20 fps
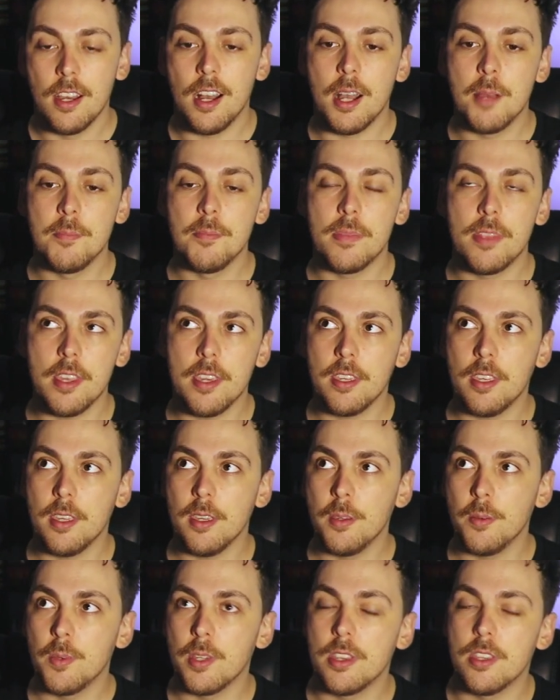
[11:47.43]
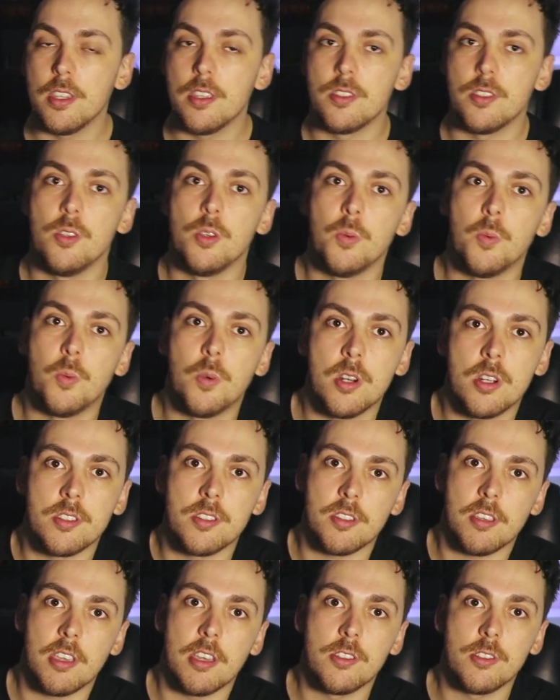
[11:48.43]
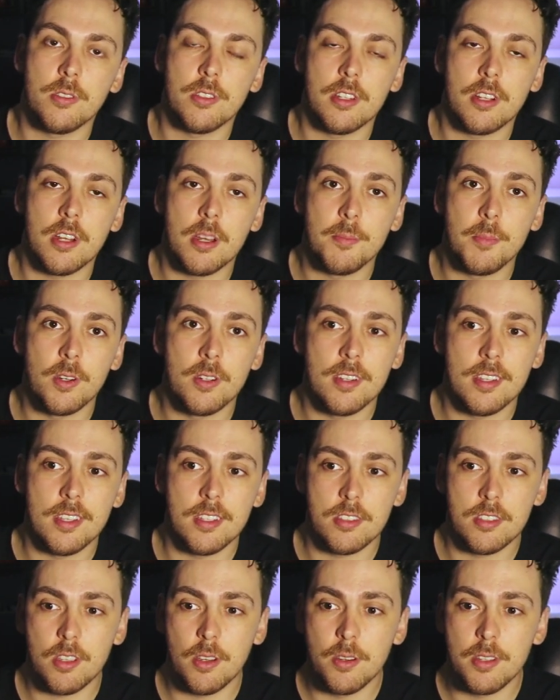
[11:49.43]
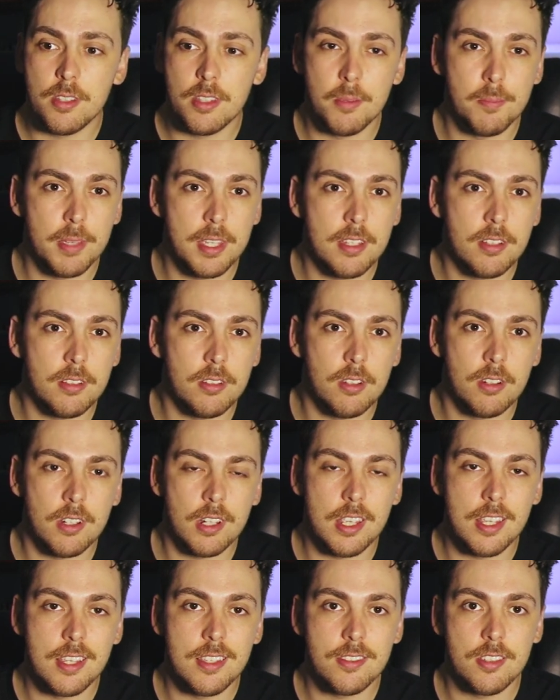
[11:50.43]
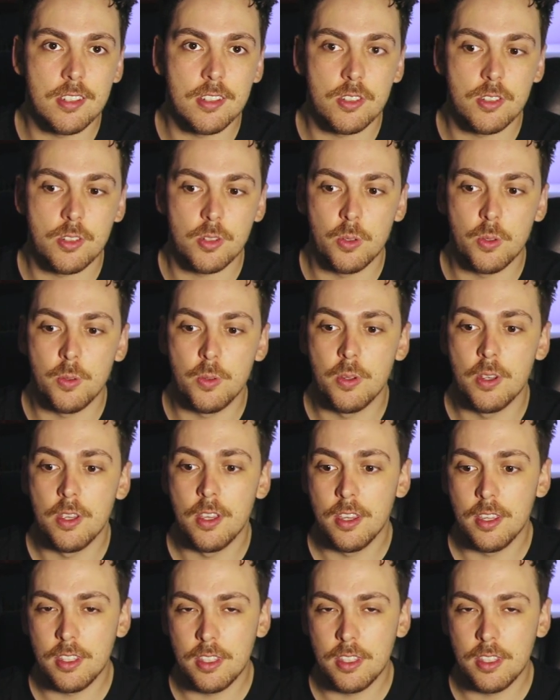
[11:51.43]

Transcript: I'm thinking with this new work schedule that I'm on, it's going to be a lot easier to